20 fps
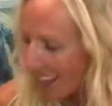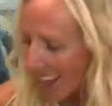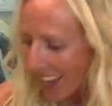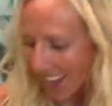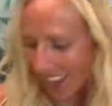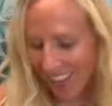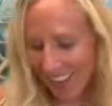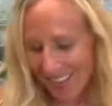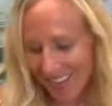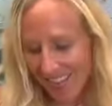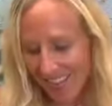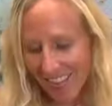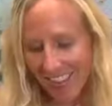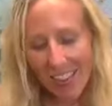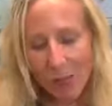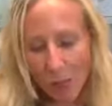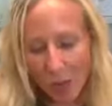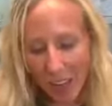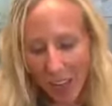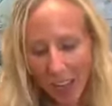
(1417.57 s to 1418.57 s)
And then
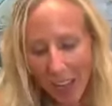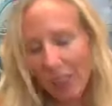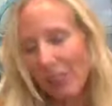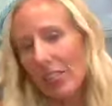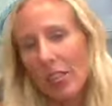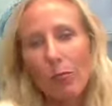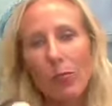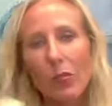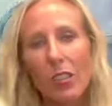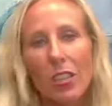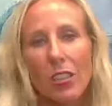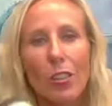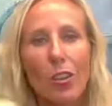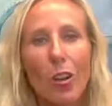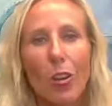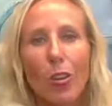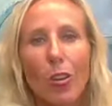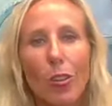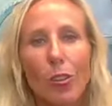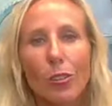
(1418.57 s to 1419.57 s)
we have something
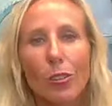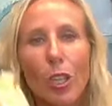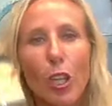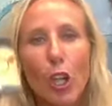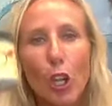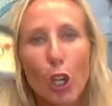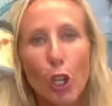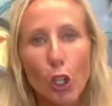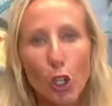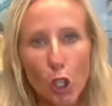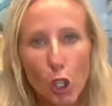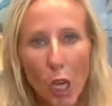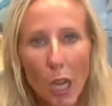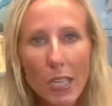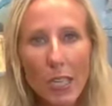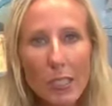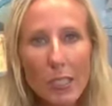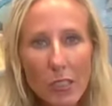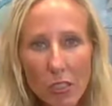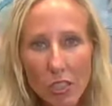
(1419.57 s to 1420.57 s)
called
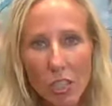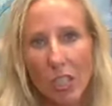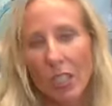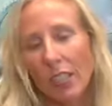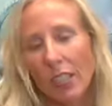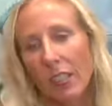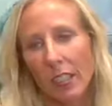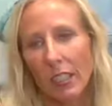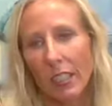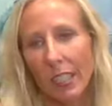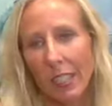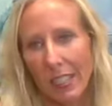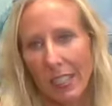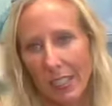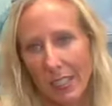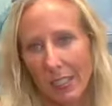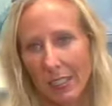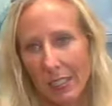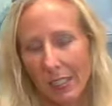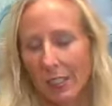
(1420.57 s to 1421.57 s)
grunge
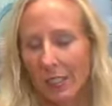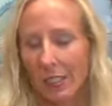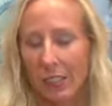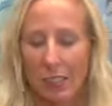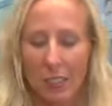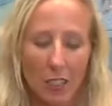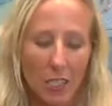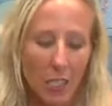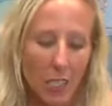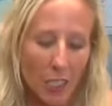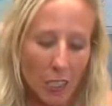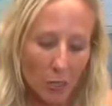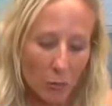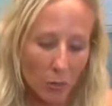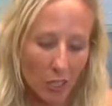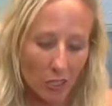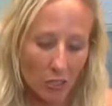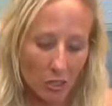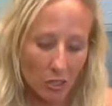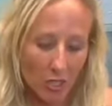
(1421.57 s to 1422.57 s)
glaze,
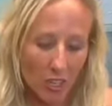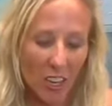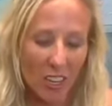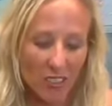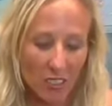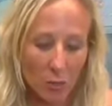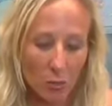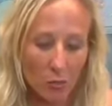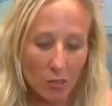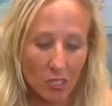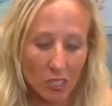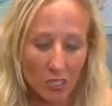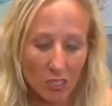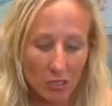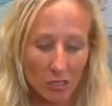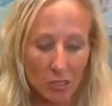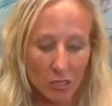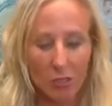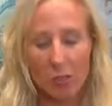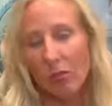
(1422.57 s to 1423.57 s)
which I've used it
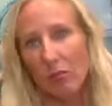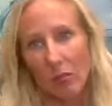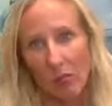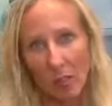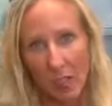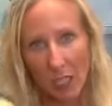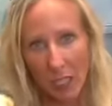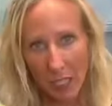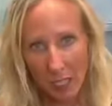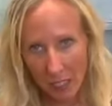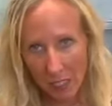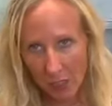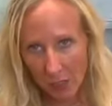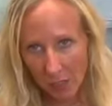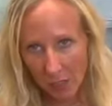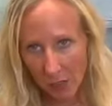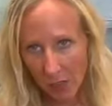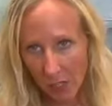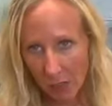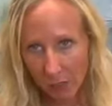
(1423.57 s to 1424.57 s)
too, and it's
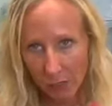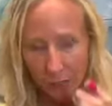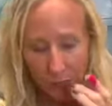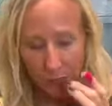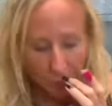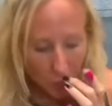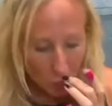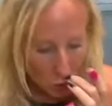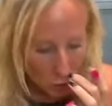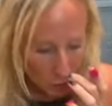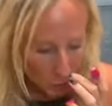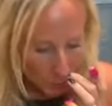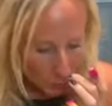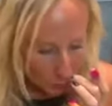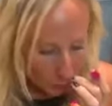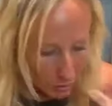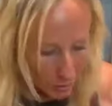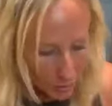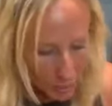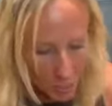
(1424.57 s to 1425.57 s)
fun. So,
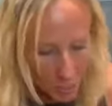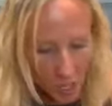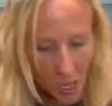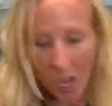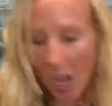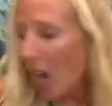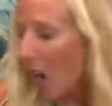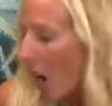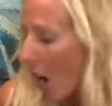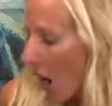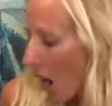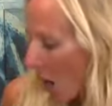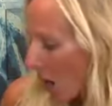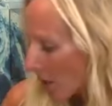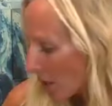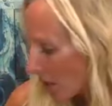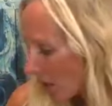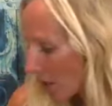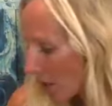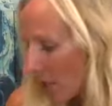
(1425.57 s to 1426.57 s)

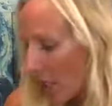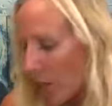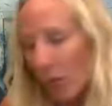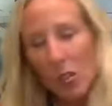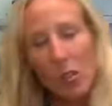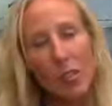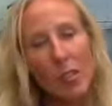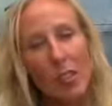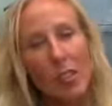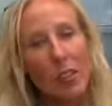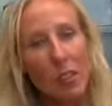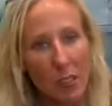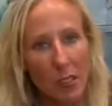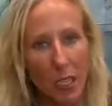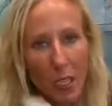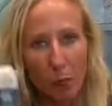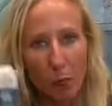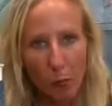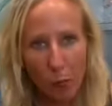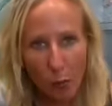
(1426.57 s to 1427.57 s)
since I'm using the
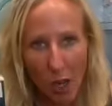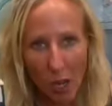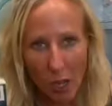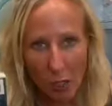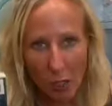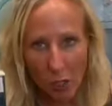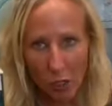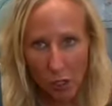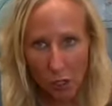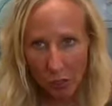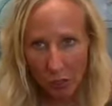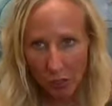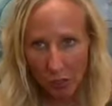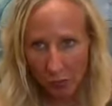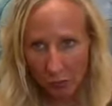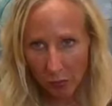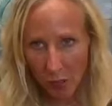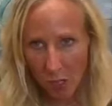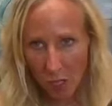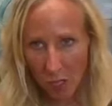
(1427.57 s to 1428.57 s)
same brush
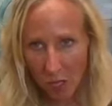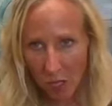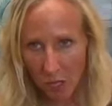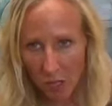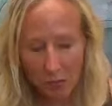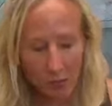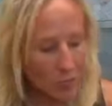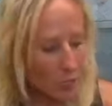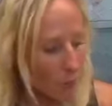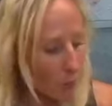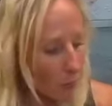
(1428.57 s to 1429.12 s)
for all of it,